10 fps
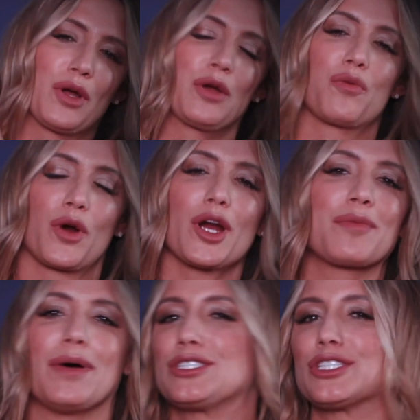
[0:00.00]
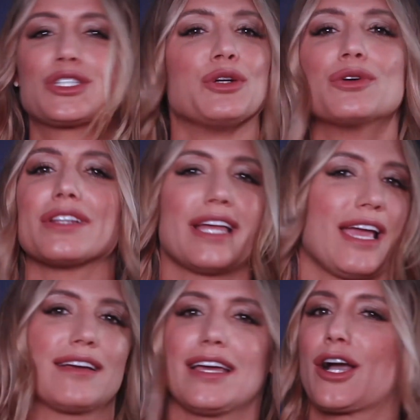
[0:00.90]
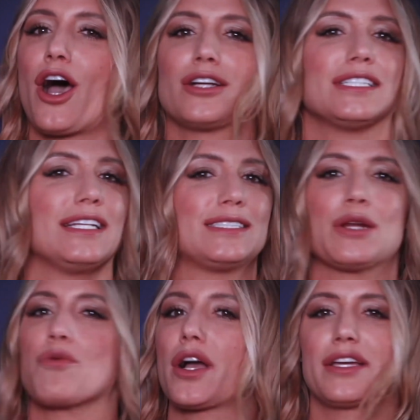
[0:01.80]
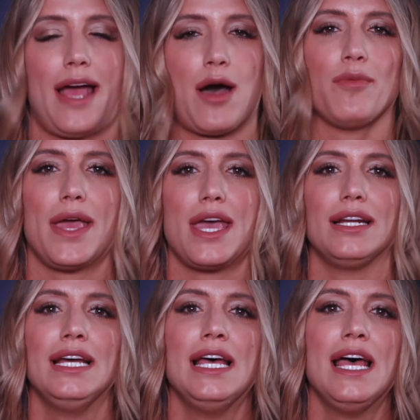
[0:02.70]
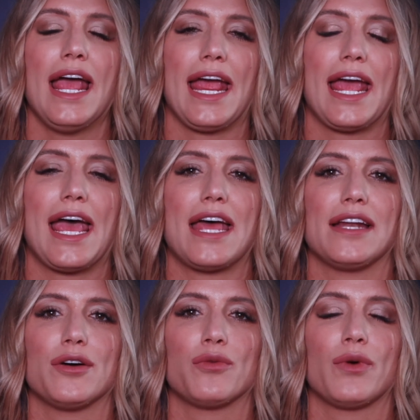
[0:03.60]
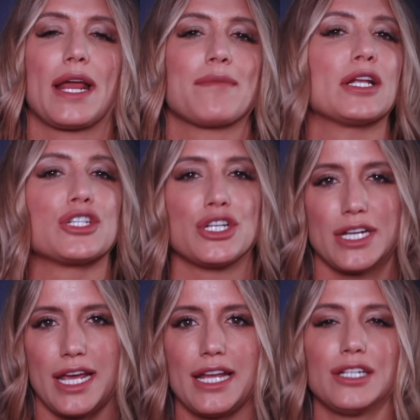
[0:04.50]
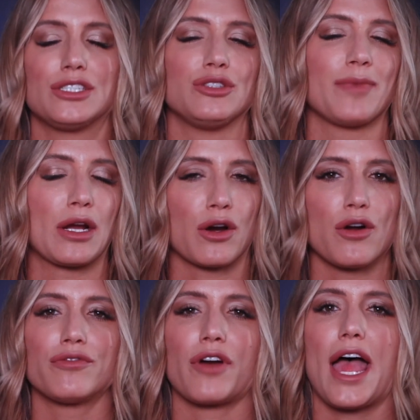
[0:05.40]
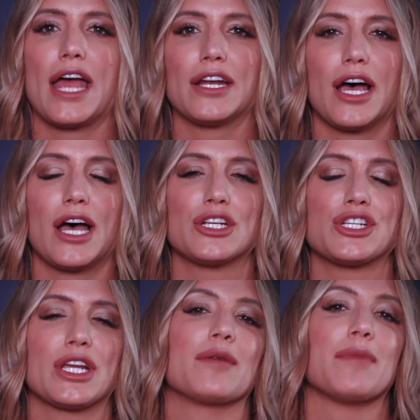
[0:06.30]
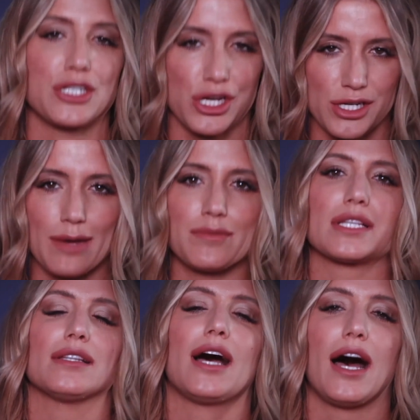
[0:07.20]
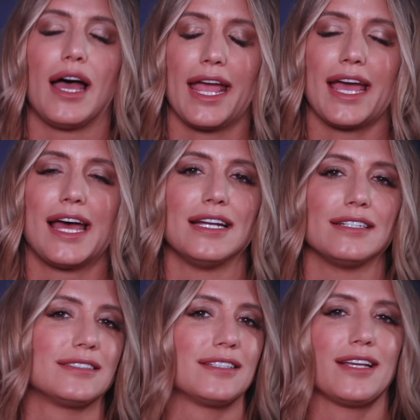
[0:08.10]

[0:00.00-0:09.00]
wouldn't work, but just Googling incontinence and what could help it. And when I mentioned it to my girlfriend, she had mentioned Emsella, and